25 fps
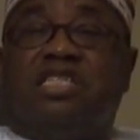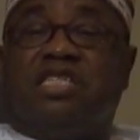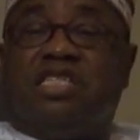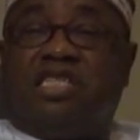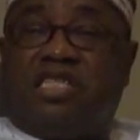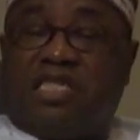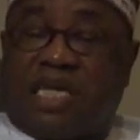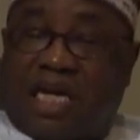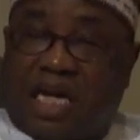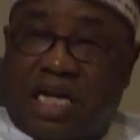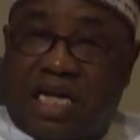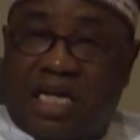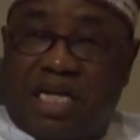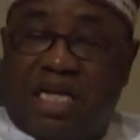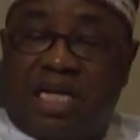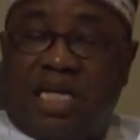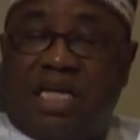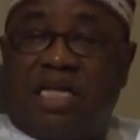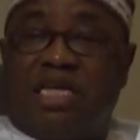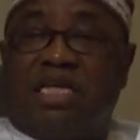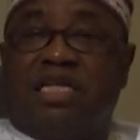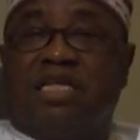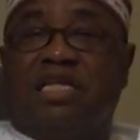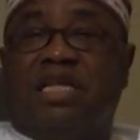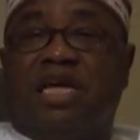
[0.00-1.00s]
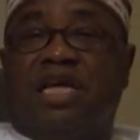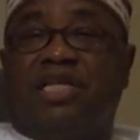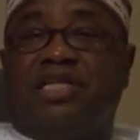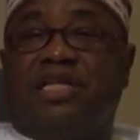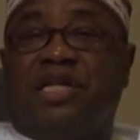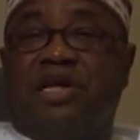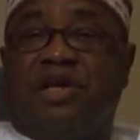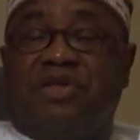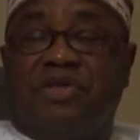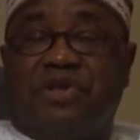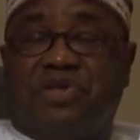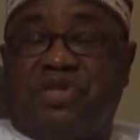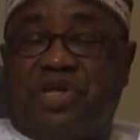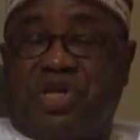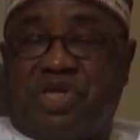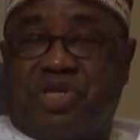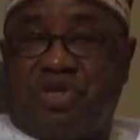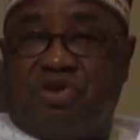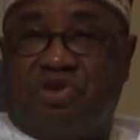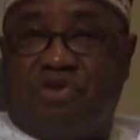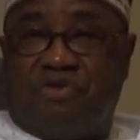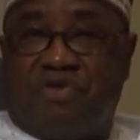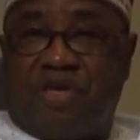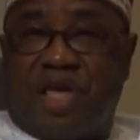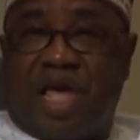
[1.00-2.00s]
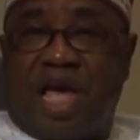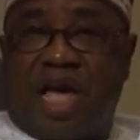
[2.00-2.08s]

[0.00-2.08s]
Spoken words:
Secondly, there is another section of the